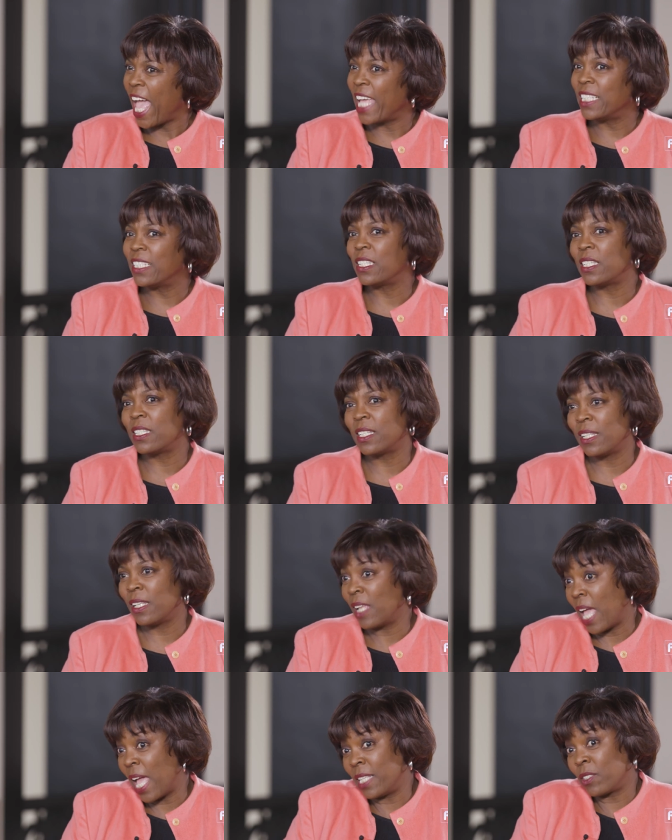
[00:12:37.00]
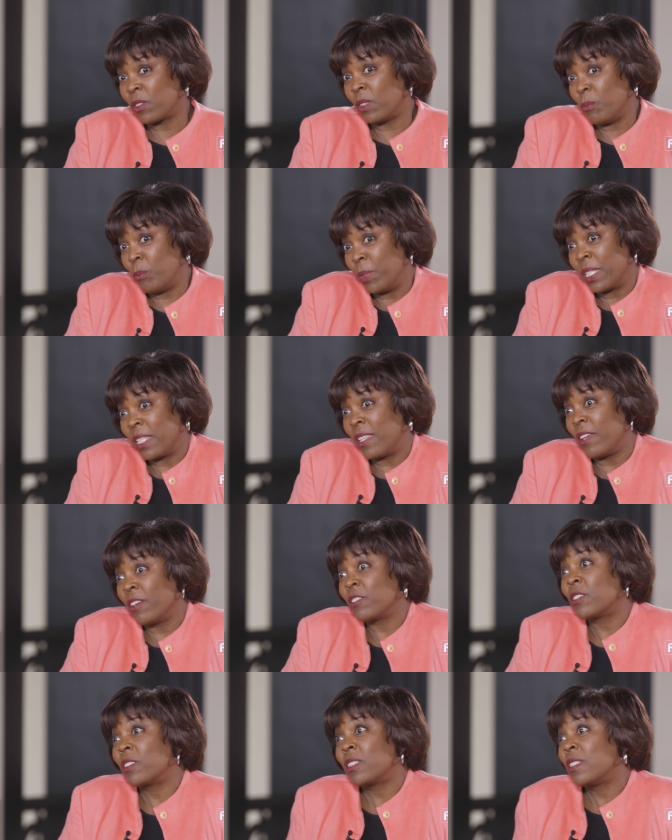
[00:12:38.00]
And as, but
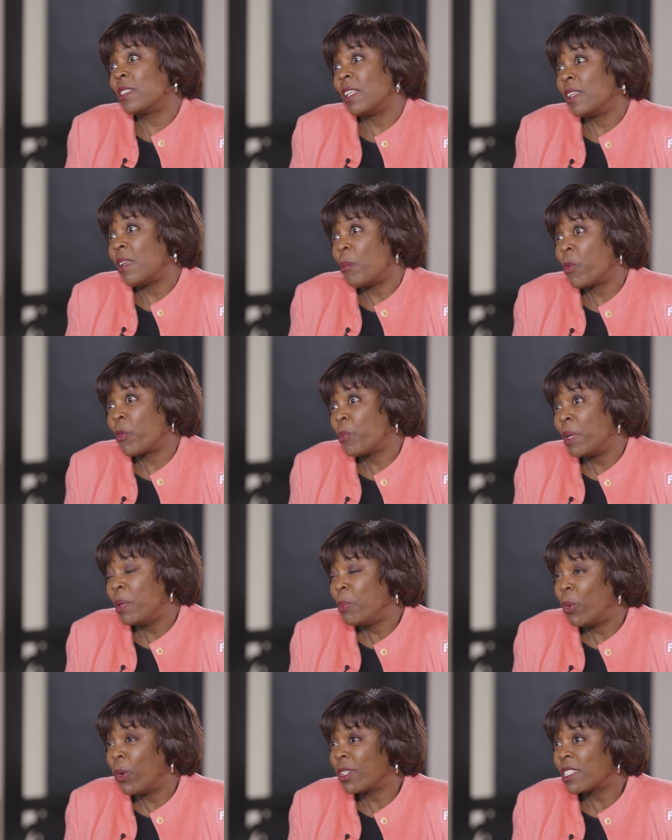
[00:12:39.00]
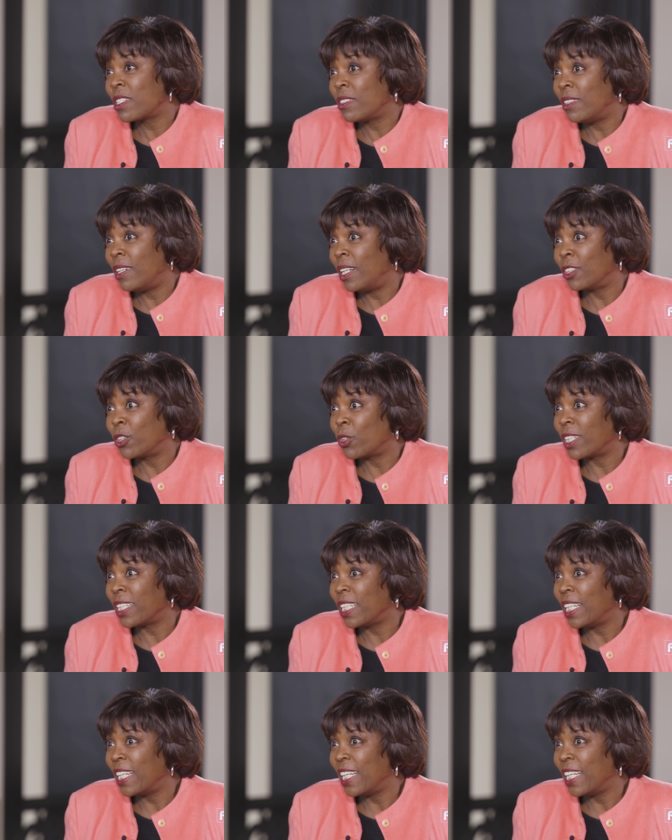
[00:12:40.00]
there's the number of people are still hungry.